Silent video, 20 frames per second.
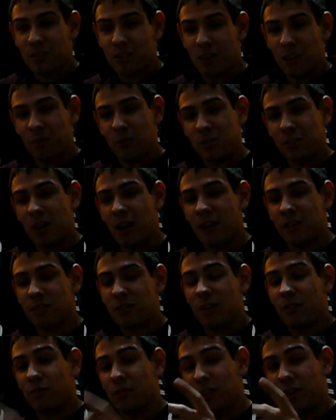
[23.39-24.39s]
So anyways guys,
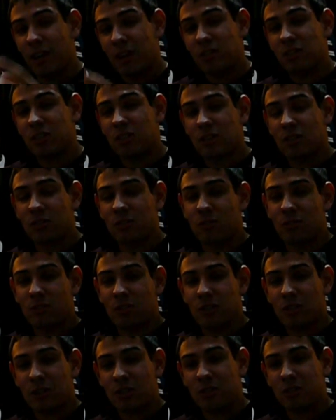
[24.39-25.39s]
for the next 6
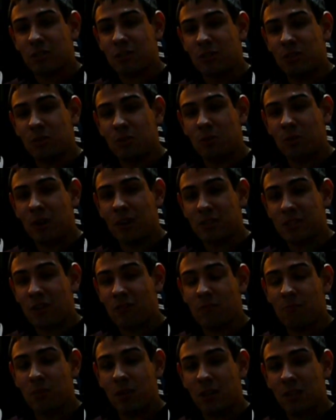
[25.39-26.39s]
to
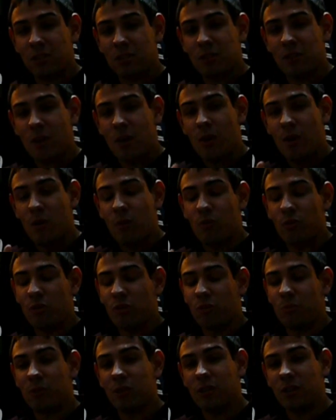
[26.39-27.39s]
7 minutes,
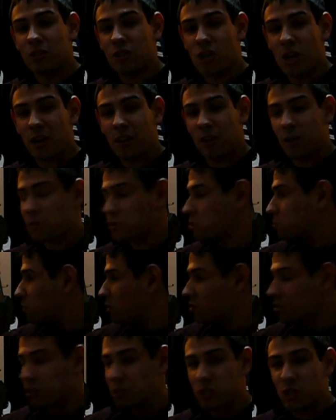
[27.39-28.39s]
we'll be checking out this
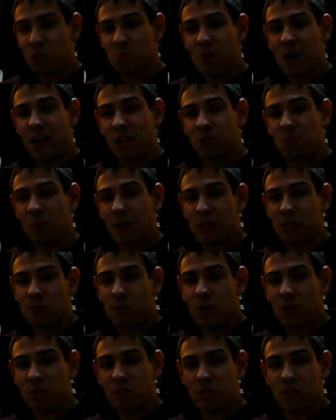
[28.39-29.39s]
PC, specs,
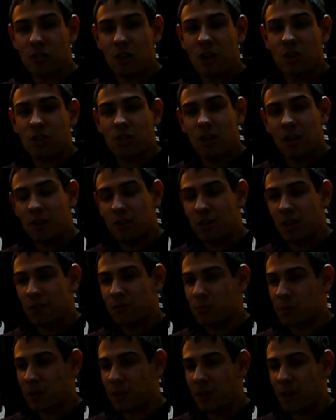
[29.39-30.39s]
benchmarks, and such, and
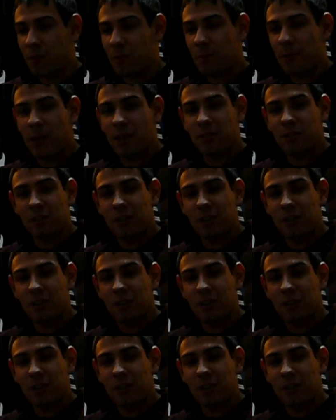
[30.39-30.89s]
Dave's my cameraman